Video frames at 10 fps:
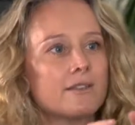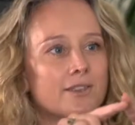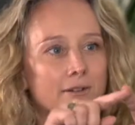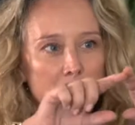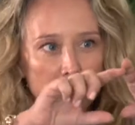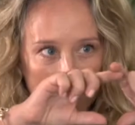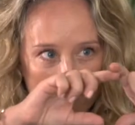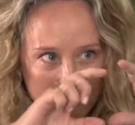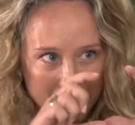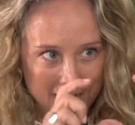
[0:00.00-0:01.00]
They're in your
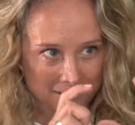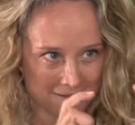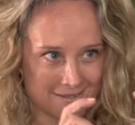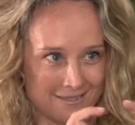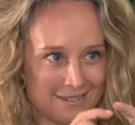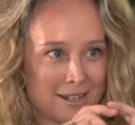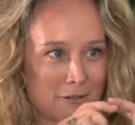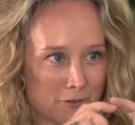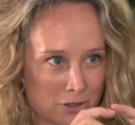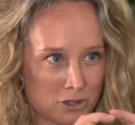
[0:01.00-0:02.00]
immediate like
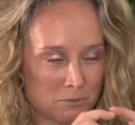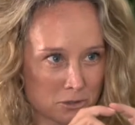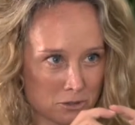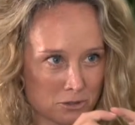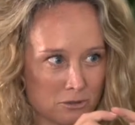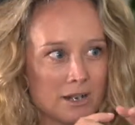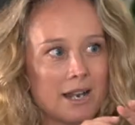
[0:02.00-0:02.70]
friendship circle,